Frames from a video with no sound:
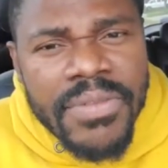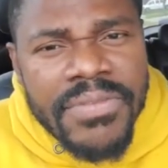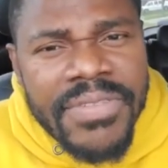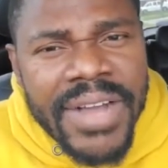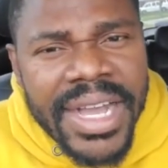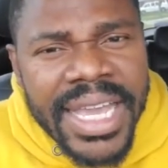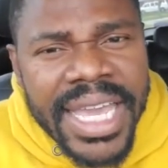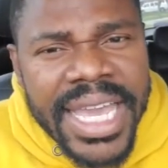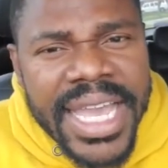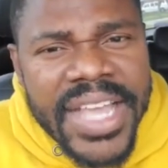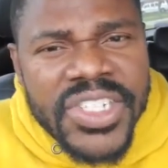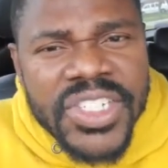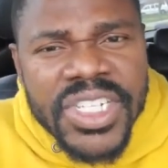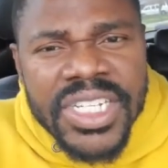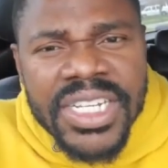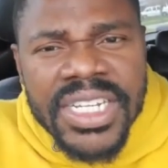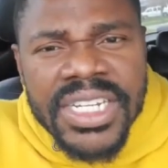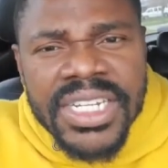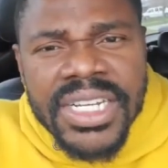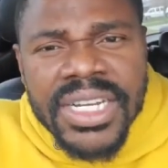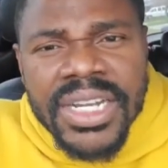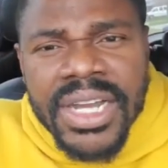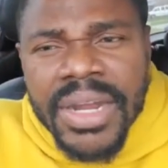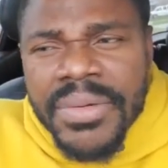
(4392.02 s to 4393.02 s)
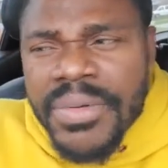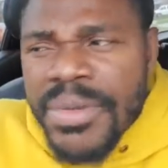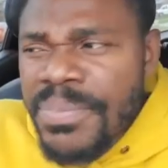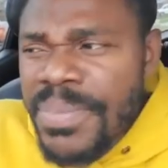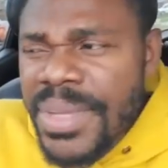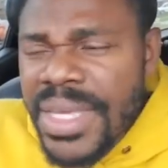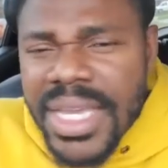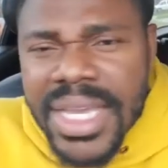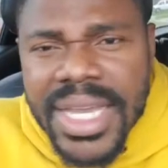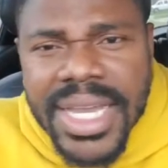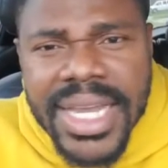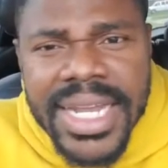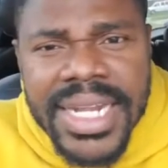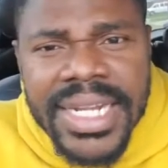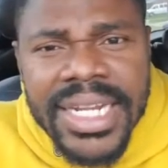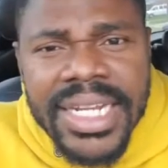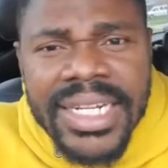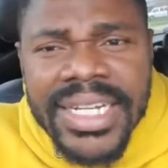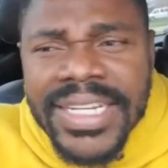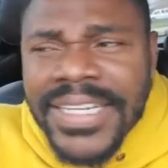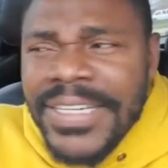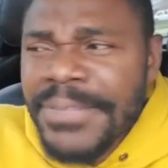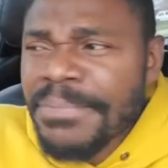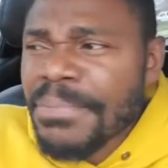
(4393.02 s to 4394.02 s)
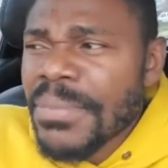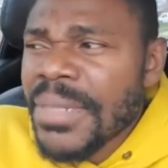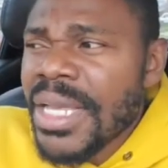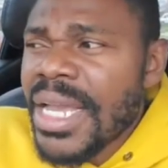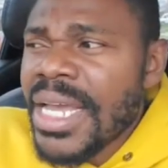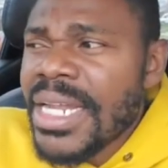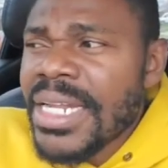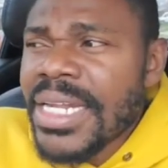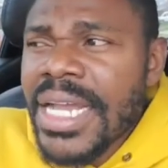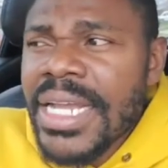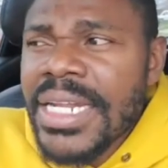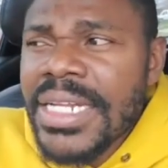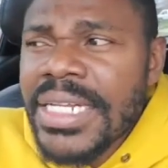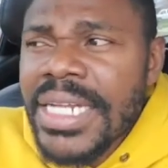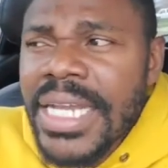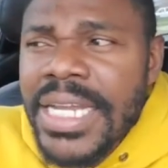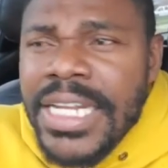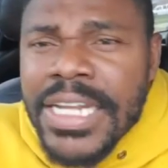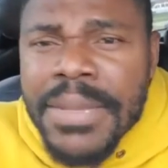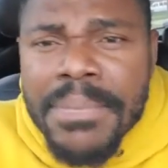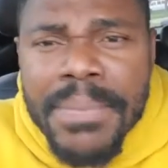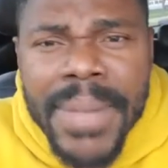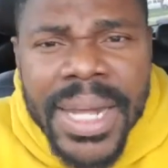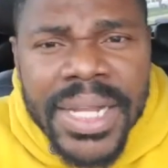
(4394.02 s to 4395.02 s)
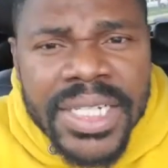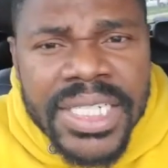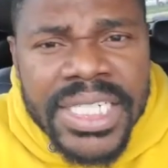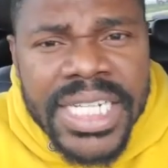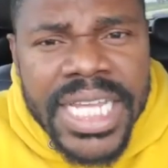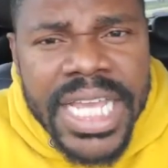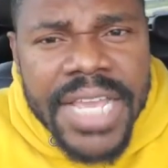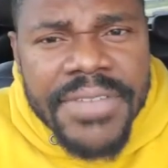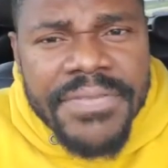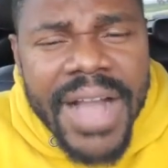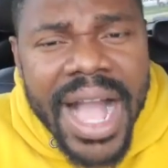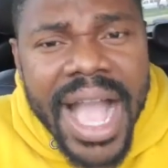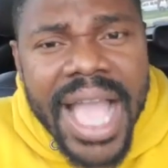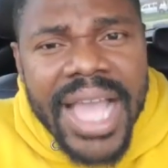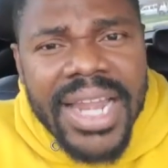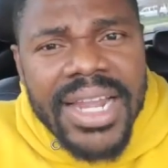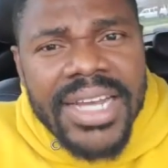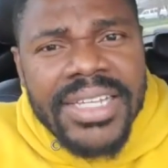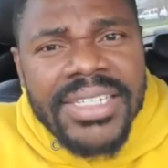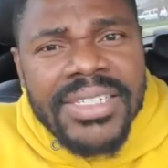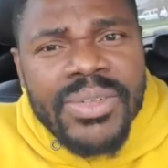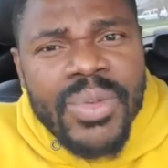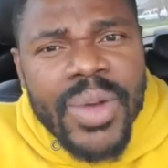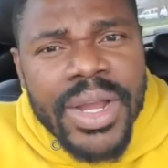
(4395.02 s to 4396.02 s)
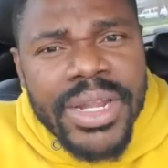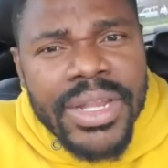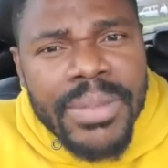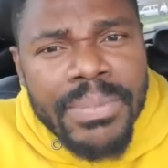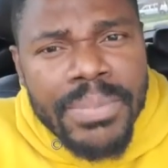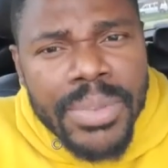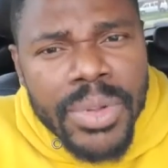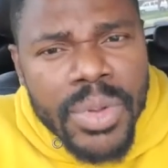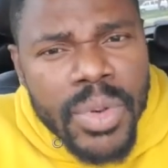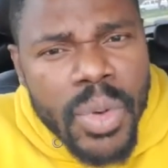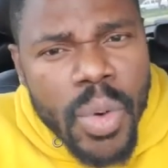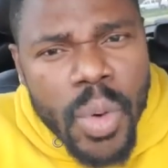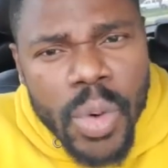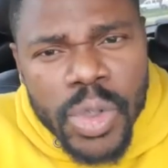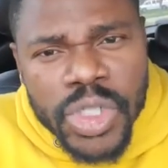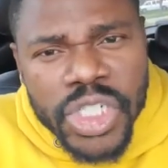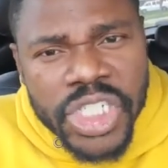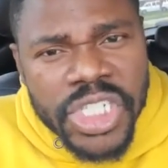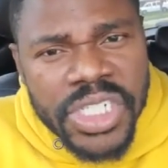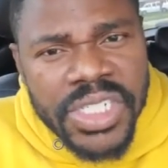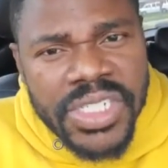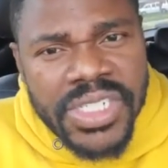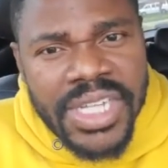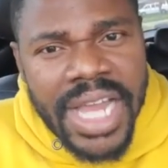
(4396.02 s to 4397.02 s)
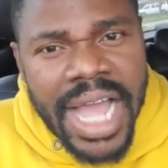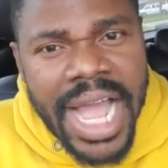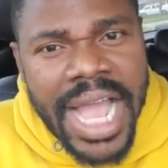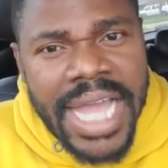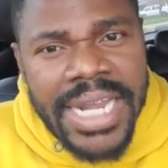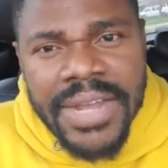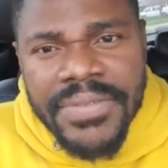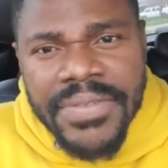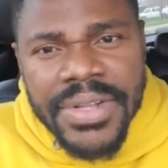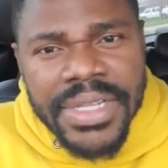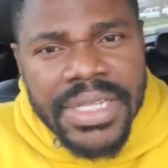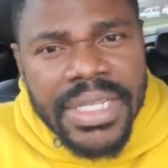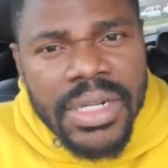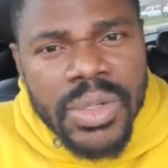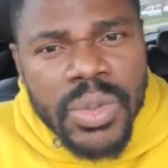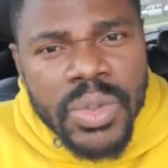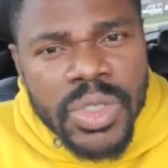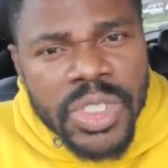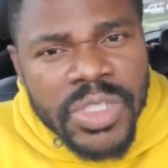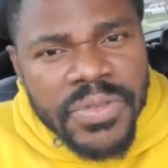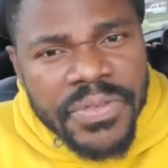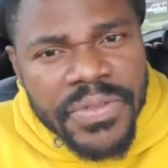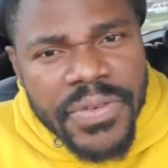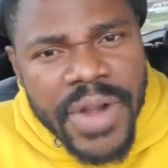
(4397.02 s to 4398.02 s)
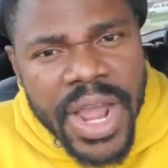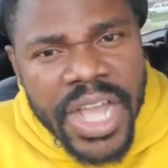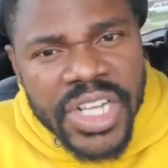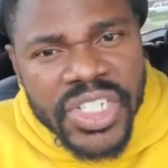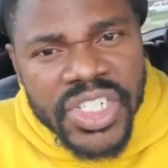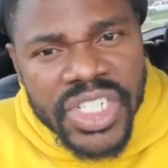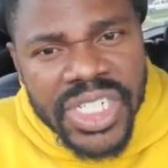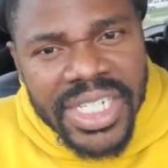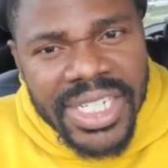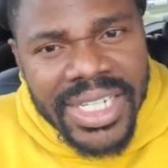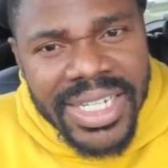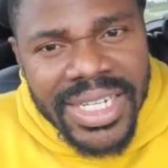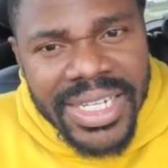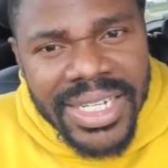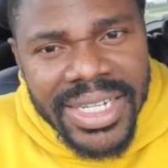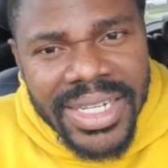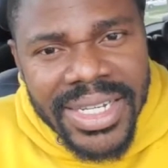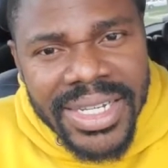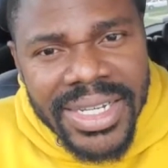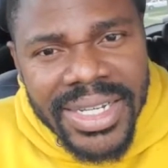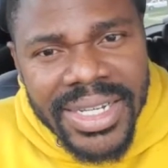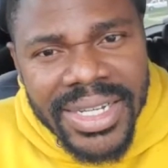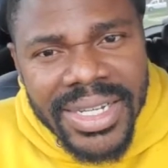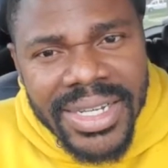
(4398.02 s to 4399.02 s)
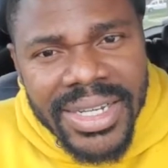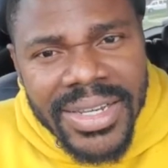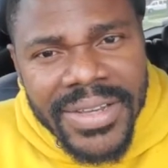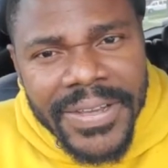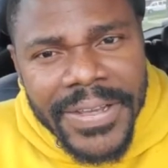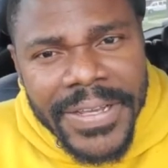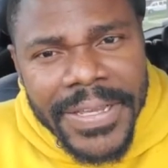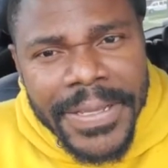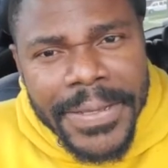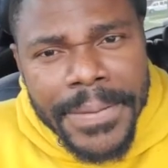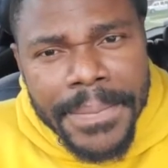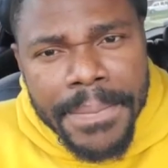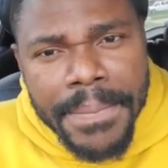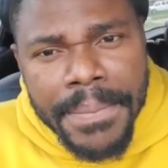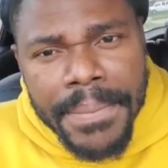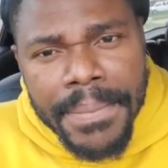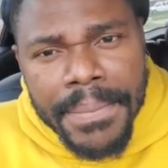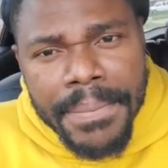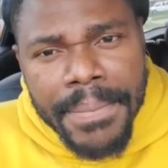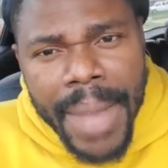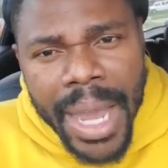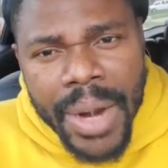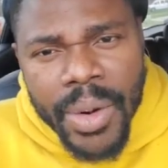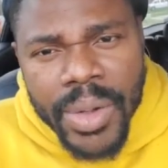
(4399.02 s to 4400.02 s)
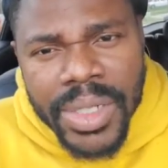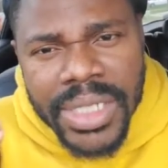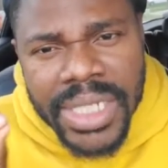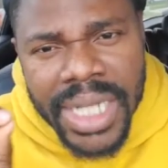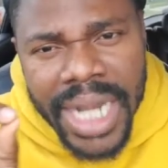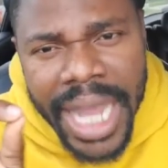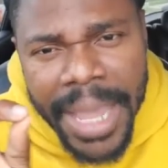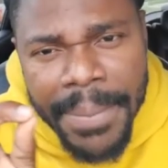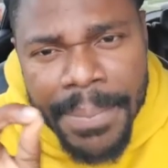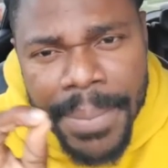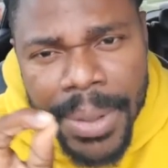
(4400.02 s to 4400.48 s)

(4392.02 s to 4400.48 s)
Someday you're going to see me go on that kind of vacation in the Caribbean and the Maldives Islands where the blue oceans are and everything looks fresh.